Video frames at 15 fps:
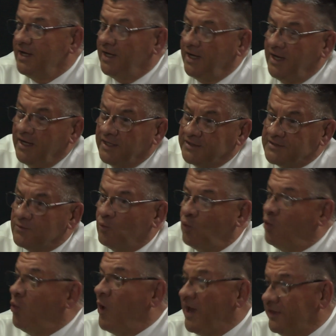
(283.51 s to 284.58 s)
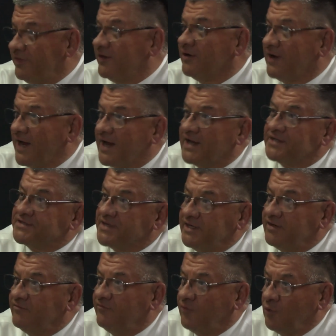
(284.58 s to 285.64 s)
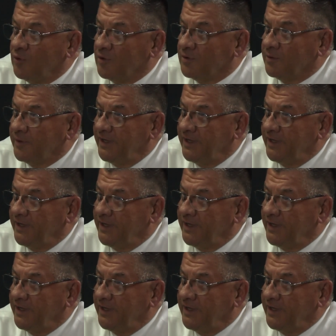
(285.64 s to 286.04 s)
And when they're asking for